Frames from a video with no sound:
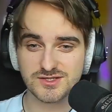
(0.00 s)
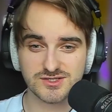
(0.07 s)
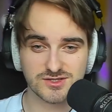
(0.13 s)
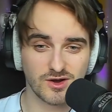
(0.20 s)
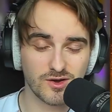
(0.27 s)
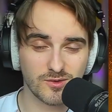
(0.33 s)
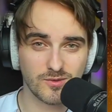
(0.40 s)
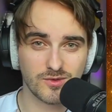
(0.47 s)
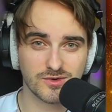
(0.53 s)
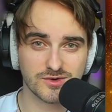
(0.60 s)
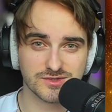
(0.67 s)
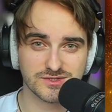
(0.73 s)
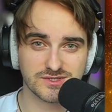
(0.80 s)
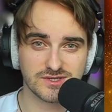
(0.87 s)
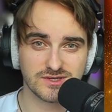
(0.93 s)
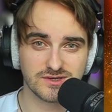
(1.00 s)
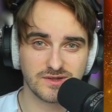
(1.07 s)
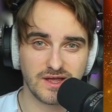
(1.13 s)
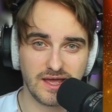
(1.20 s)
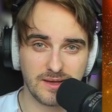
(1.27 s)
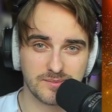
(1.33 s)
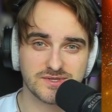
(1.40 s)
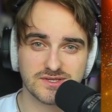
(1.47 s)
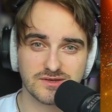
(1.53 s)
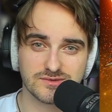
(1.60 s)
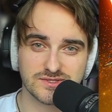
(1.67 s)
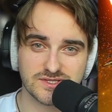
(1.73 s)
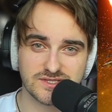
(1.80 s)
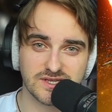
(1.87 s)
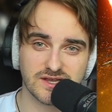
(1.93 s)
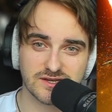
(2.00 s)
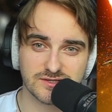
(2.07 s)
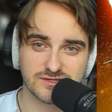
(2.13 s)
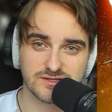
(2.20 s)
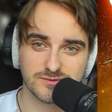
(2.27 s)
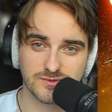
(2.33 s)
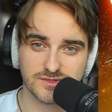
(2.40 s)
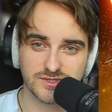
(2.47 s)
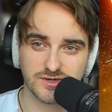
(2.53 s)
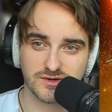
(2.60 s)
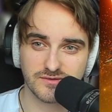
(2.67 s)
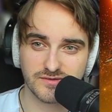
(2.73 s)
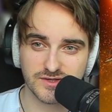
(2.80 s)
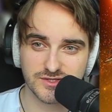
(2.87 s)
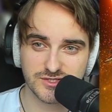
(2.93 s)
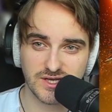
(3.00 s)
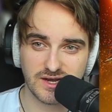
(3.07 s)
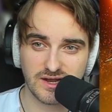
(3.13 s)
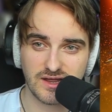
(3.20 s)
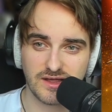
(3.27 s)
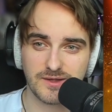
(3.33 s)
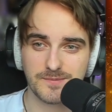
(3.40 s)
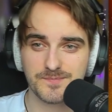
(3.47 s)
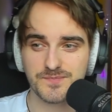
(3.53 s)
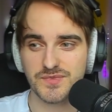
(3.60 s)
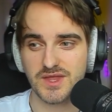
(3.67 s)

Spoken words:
Star Wars Episode 6, Return of the Jedi,